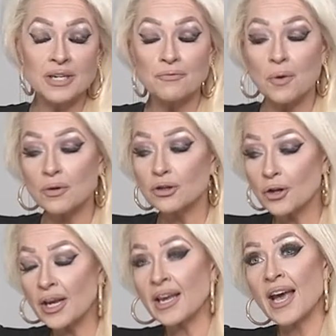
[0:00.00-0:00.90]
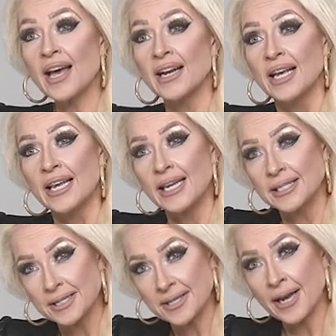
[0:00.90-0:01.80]
of what we're looking at in
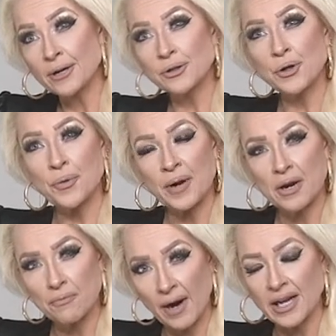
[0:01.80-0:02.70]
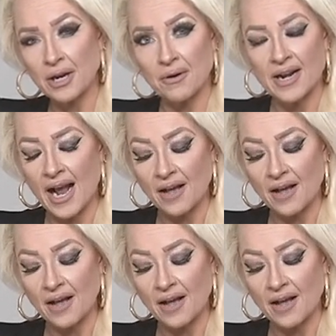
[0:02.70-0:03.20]
designer jewelry right here and now.